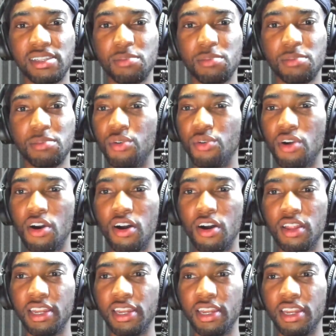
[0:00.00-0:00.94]
People
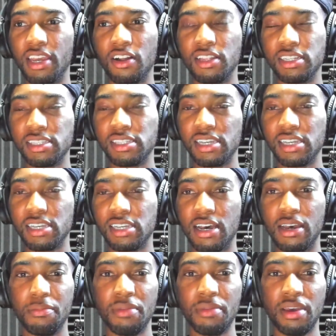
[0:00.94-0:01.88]
calling in all the time.